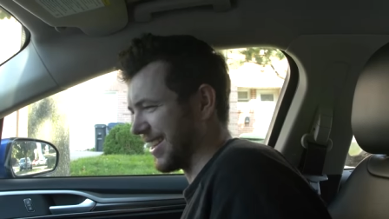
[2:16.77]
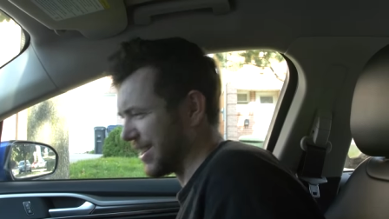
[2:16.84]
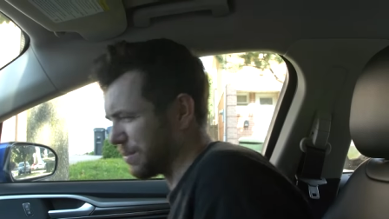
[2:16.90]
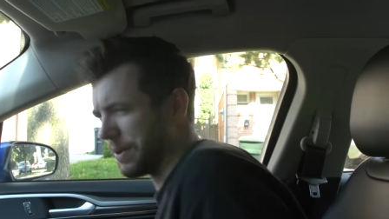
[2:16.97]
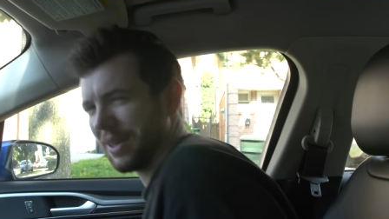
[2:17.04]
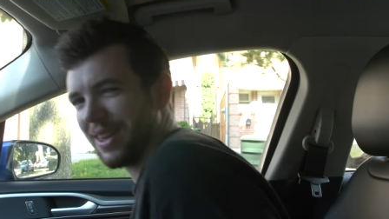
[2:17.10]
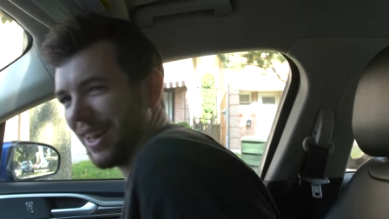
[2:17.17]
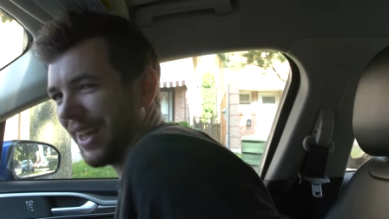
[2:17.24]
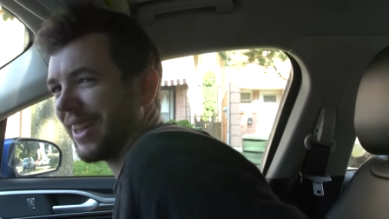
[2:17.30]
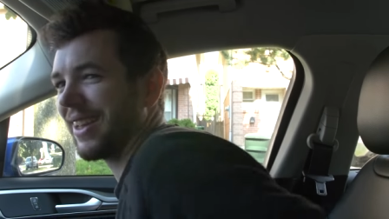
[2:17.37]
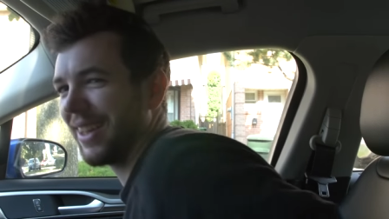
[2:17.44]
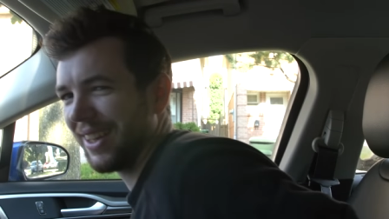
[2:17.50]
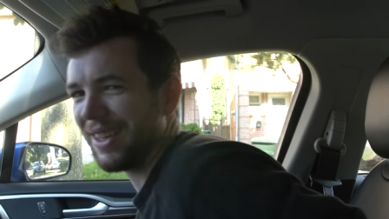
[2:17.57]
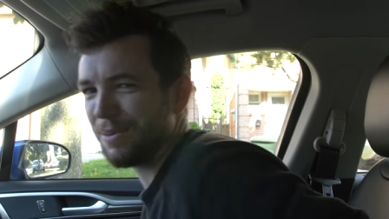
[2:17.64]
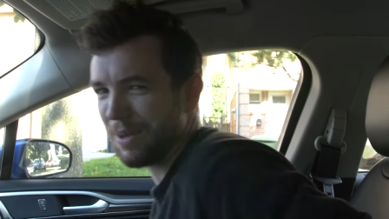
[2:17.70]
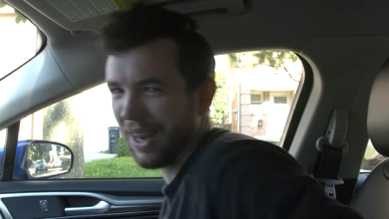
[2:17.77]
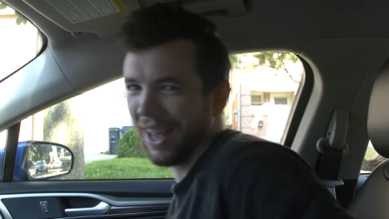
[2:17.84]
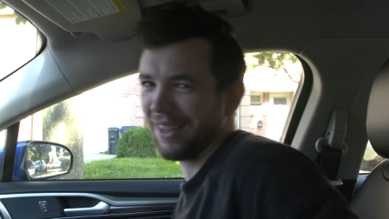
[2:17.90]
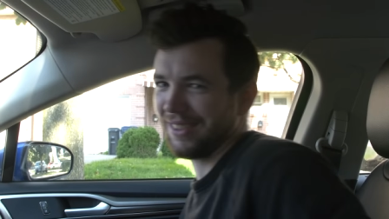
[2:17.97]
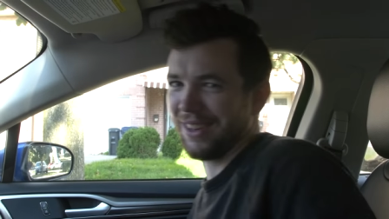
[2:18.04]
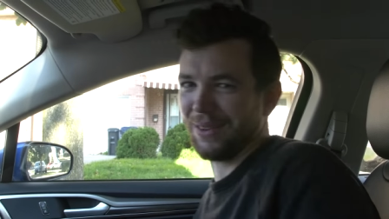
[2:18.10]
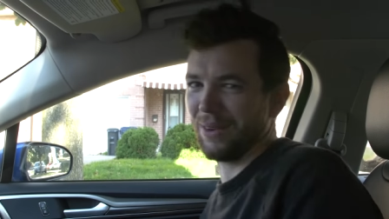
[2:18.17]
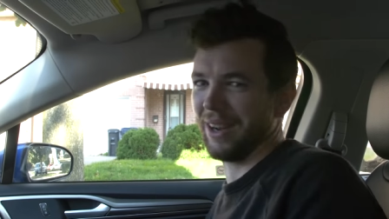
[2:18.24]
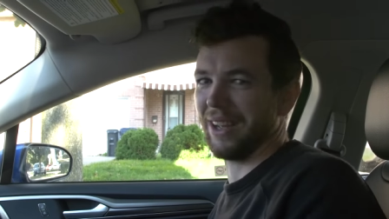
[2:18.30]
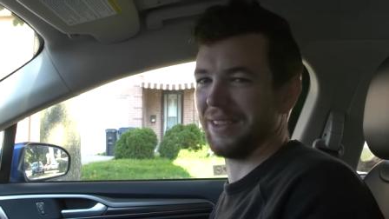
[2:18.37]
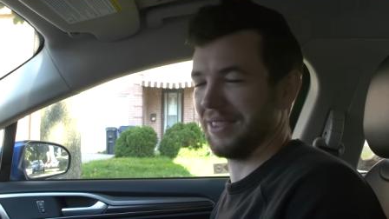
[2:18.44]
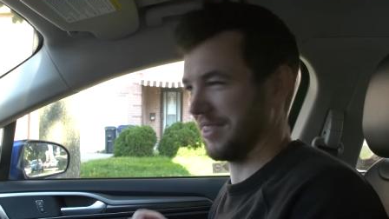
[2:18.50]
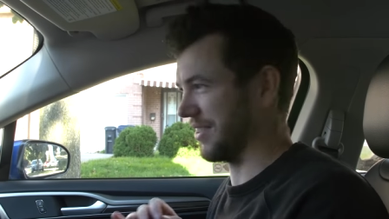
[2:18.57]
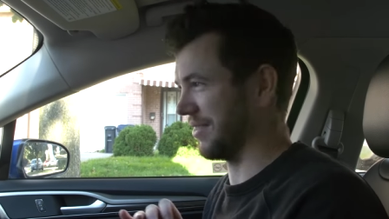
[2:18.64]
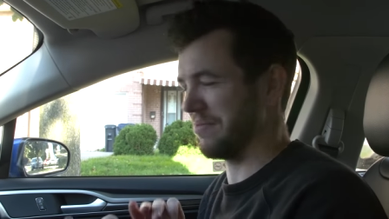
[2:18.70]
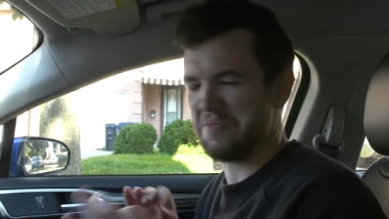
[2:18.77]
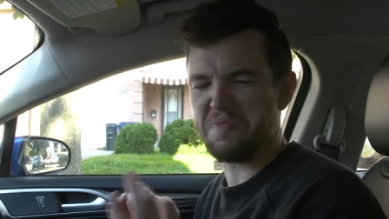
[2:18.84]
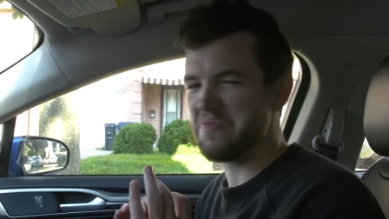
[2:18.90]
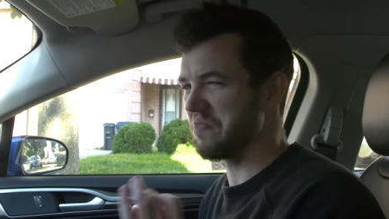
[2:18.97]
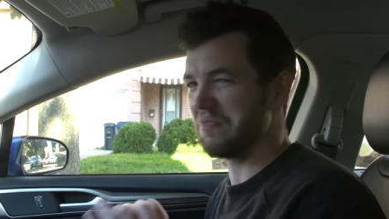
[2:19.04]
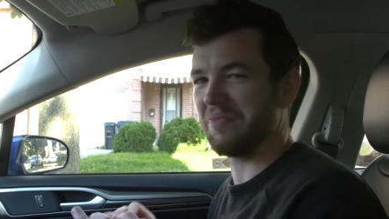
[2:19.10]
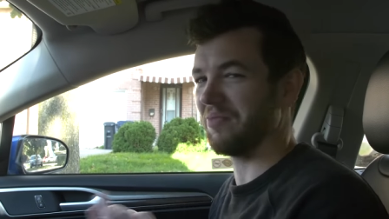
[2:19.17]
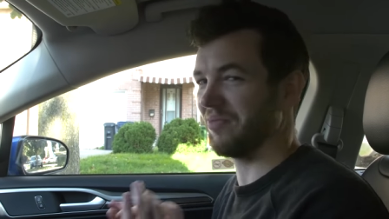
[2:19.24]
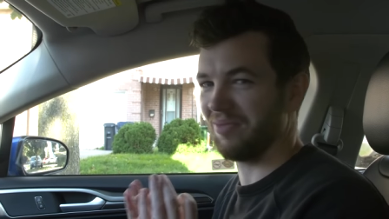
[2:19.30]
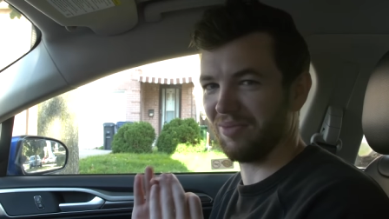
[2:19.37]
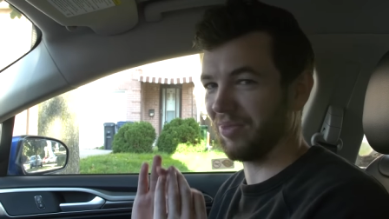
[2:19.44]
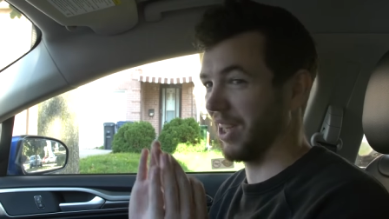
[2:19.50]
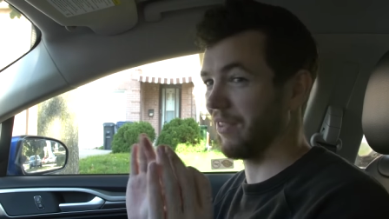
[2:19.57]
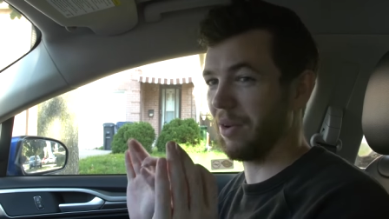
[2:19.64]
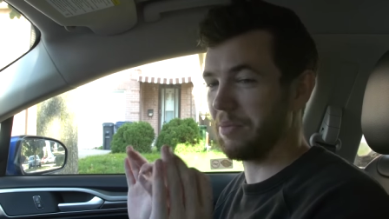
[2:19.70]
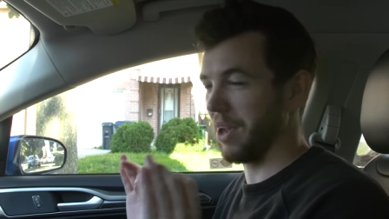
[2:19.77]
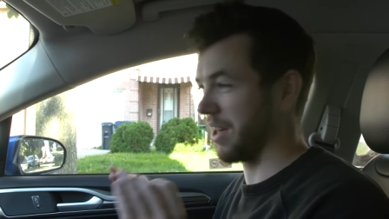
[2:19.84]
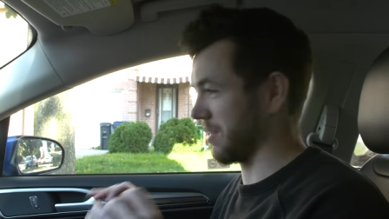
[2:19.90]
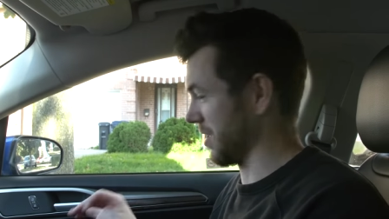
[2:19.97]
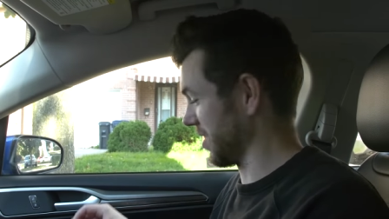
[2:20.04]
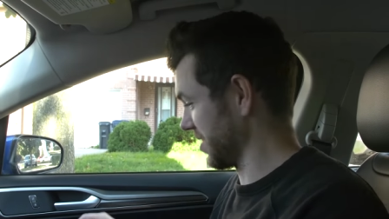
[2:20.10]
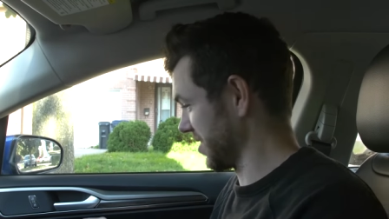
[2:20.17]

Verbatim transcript: he's been like, he's been asking around, so Give him nothing.